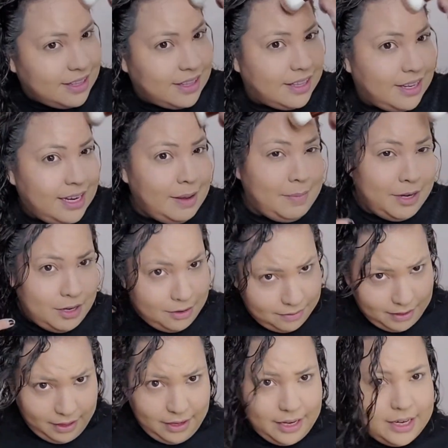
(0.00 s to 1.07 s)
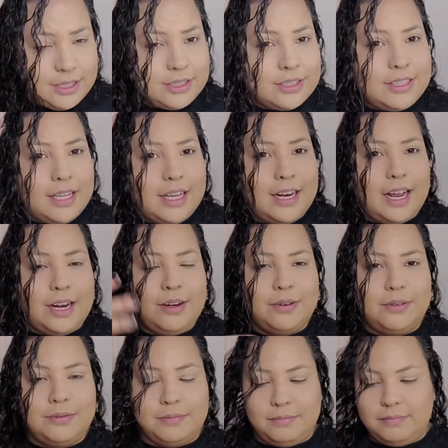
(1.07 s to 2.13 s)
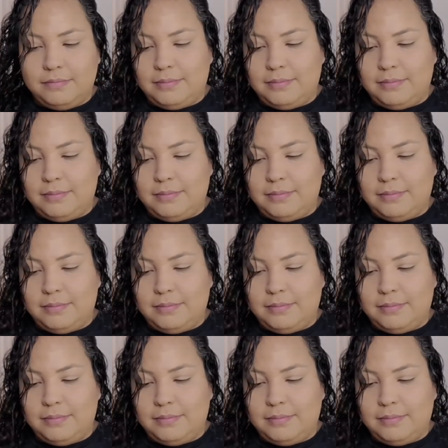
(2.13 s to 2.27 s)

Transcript: Let me know if y'all are interested. I know